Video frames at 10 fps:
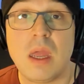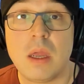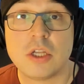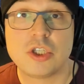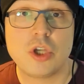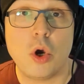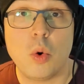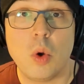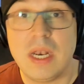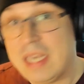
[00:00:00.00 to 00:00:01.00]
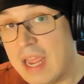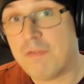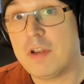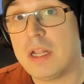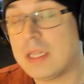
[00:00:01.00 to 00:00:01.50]
so
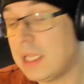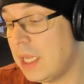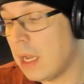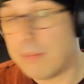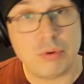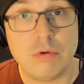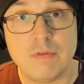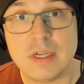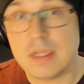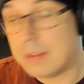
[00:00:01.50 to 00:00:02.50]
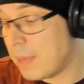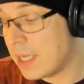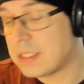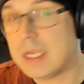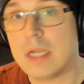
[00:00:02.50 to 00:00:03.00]
definitely approved in
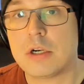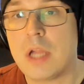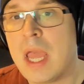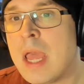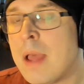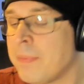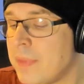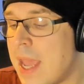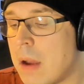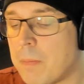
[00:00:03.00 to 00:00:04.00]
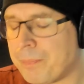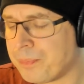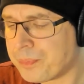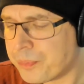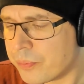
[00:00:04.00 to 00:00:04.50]
my standard. Now
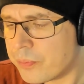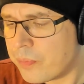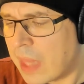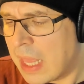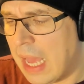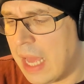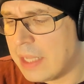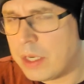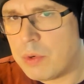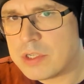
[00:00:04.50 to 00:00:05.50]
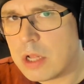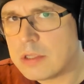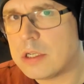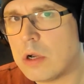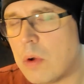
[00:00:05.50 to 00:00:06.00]
there is
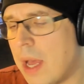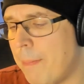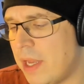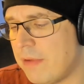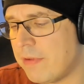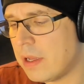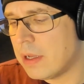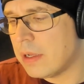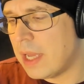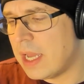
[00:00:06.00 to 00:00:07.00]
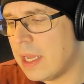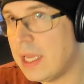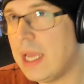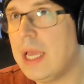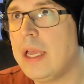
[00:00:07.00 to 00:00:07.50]
also a bit of
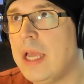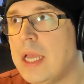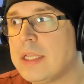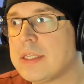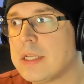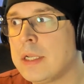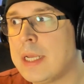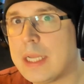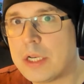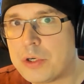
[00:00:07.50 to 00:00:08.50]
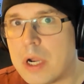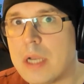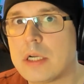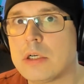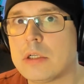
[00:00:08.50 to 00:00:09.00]
it's an
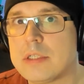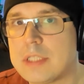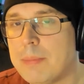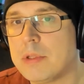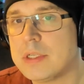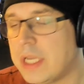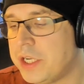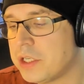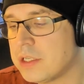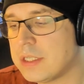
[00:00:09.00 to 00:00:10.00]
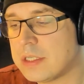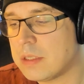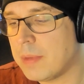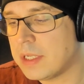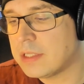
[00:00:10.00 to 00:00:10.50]
electronical stabilization
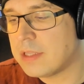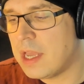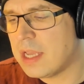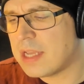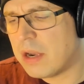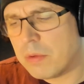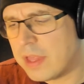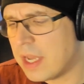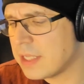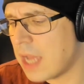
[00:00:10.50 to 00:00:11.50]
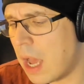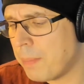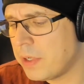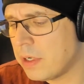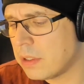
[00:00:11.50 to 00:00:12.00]
system on this thing. I don't think it's
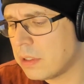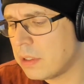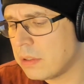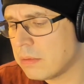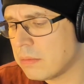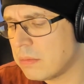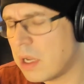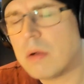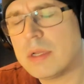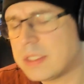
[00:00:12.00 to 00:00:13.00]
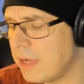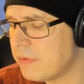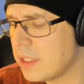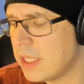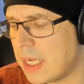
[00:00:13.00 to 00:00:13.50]
optical. No, it's
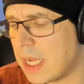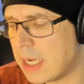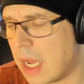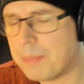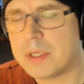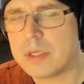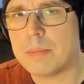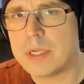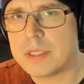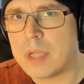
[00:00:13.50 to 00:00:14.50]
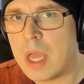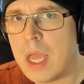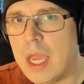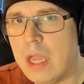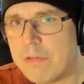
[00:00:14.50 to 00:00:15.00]
definitely not optical, but
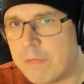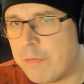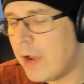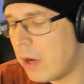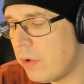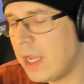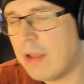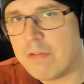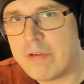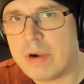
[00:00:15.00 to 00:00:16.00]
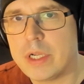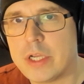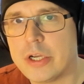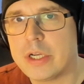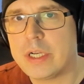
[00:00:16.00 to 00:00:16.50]
it's very, very
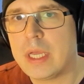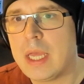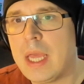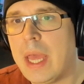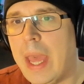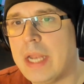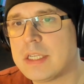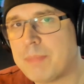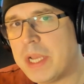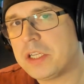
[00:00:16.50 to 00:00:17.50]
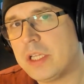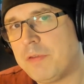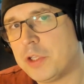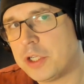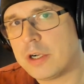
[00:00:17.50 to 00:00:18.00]
good. And especially
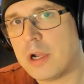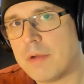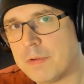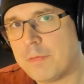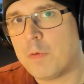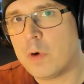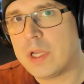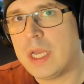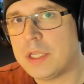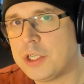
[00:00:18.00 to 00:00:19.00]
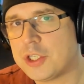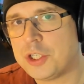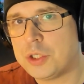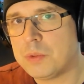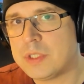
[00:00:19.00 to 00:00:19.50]
if you turn off the 4K and just
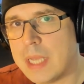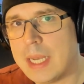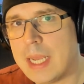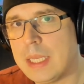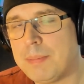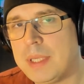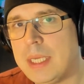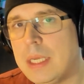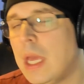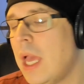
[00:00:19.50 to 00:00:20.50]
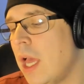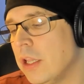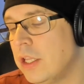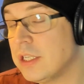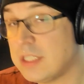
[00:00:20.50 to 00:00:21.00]
shoot 1080p,
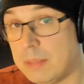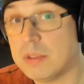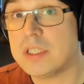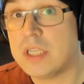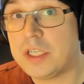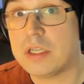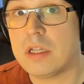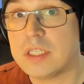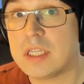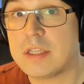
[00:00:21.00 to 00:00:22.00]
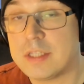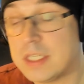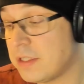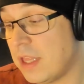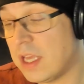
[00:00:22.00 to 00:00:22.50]
the stabilization on
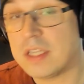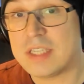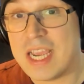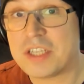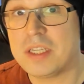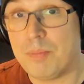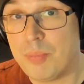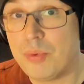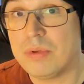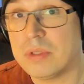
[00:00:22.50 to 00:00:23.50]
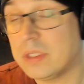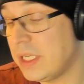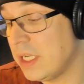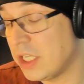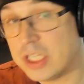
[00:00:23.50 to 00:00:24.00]
this thing is actually
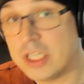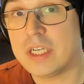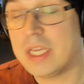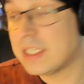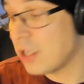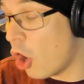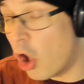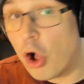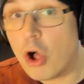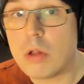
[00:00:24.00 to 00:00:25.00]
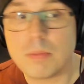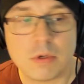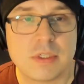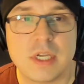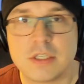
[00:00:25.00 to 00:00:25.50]
brutally good. It's
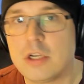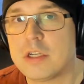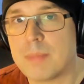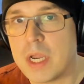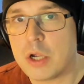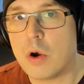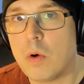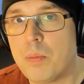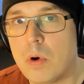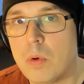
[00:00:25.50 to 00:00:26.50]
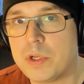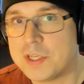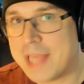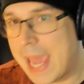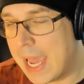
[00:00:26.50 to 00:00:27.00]
almost as good as my GoPro, which
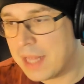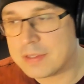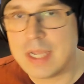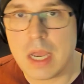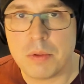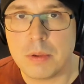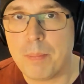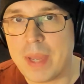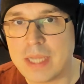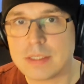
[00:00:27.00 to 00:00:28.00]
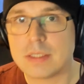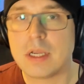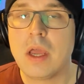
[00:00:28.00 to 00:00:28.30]
is hands down the best